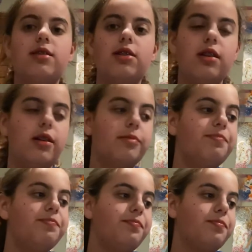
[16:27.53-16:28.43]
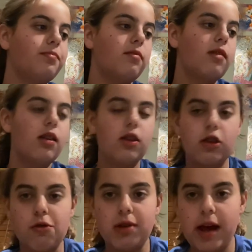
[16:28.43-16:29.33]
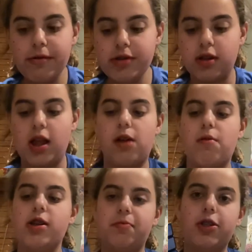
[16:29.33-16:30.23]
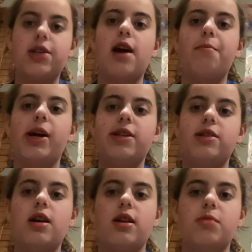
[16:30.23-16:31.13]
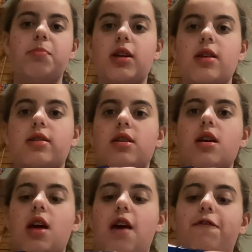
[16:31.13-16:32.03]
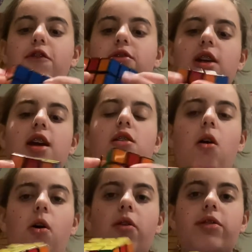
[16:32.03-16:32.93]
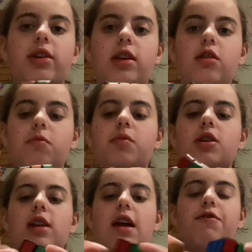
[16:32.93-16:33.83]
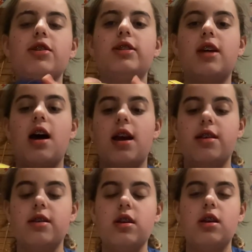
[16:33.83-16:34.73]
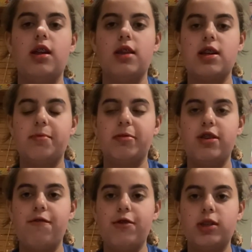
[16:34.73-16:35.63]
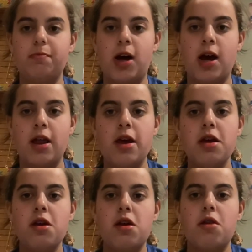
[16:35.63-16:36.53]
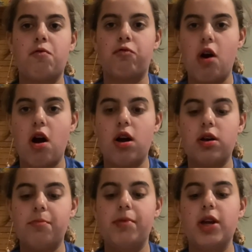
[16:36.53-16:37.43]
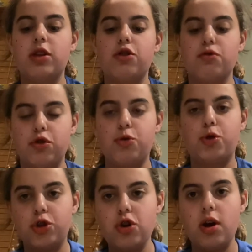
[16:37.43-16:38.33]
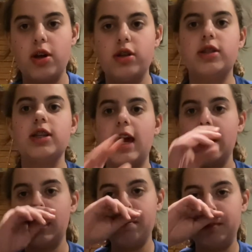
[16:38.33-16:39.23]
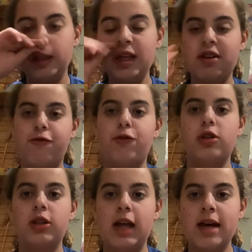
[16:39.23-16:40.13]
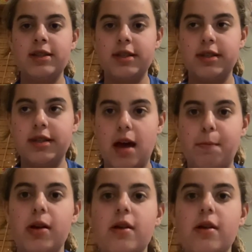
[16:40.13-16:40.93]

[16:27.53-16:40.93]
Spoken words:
to go counterclockwise, which now mine does, because at first I had all the cubes on every side in that specific spot wrong, but you should, to get it completed for the last step,